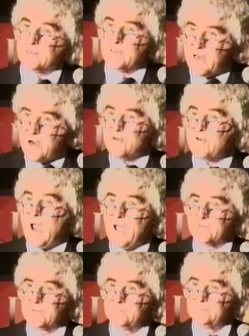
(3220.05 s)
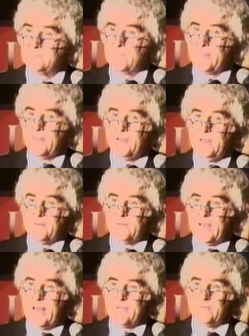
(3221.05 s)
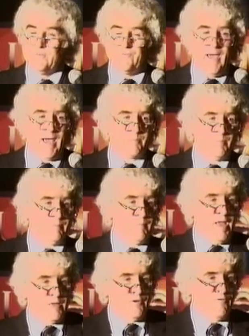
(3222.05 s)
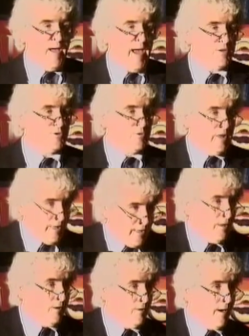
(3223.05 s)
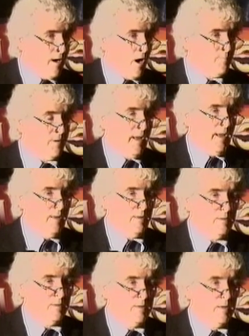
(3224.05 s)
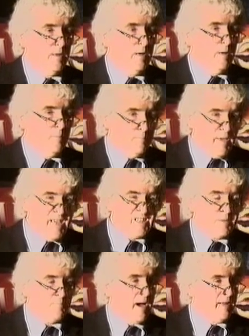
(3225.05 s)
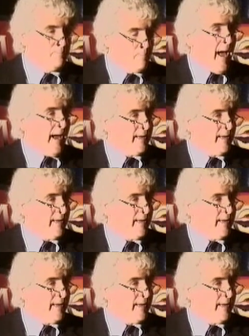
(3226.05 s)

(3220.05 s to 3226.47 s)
aircraft that have in fact been manufactured here on our planet based upon back